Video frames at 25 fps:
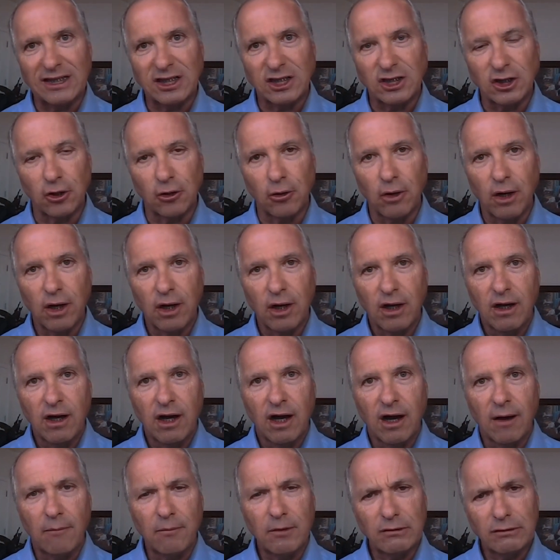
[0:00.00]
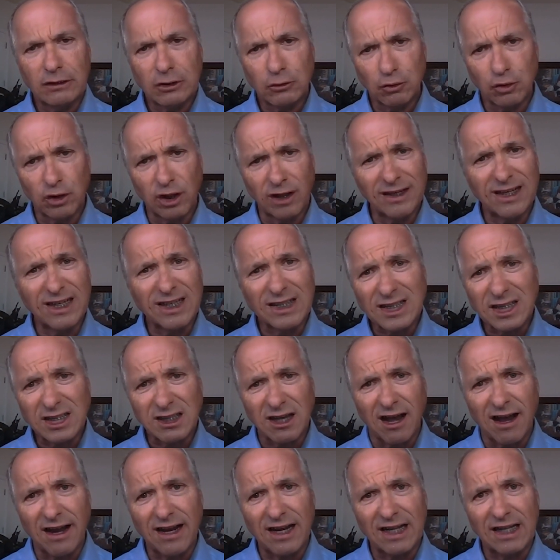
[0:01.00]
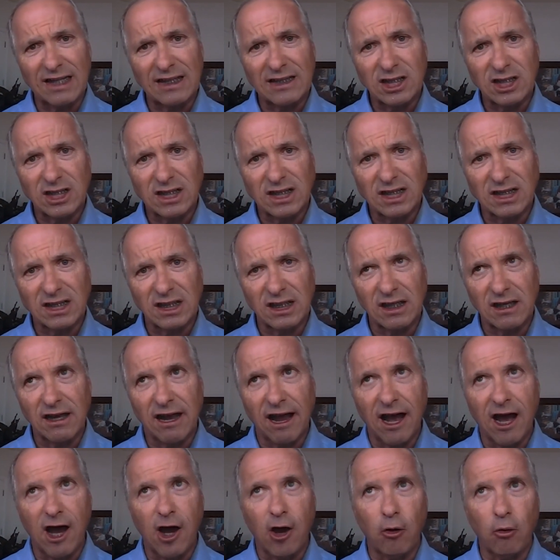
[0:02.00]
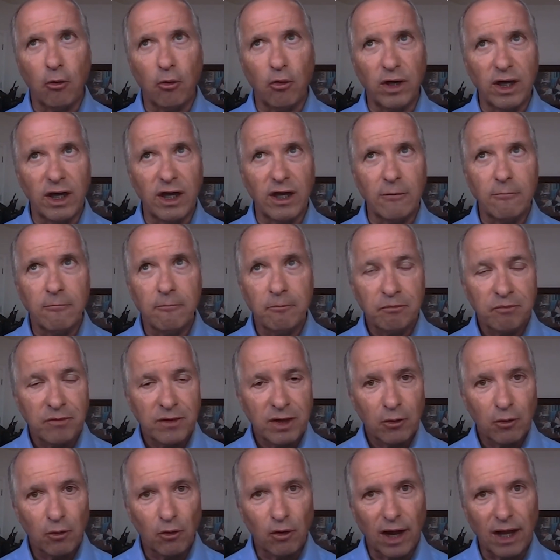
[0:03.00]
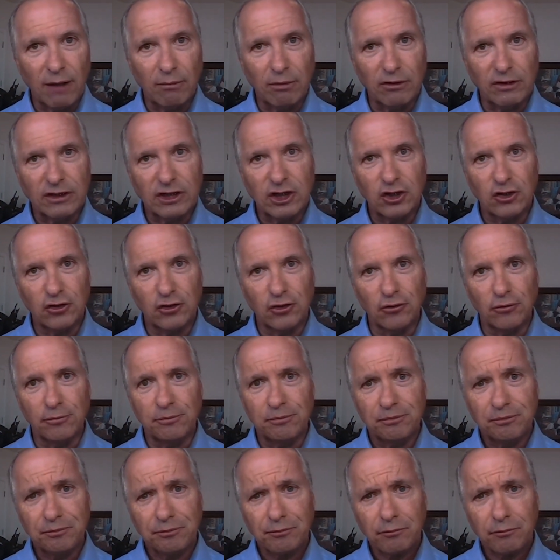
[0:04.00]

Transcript: So it was really exciting to see how we were able to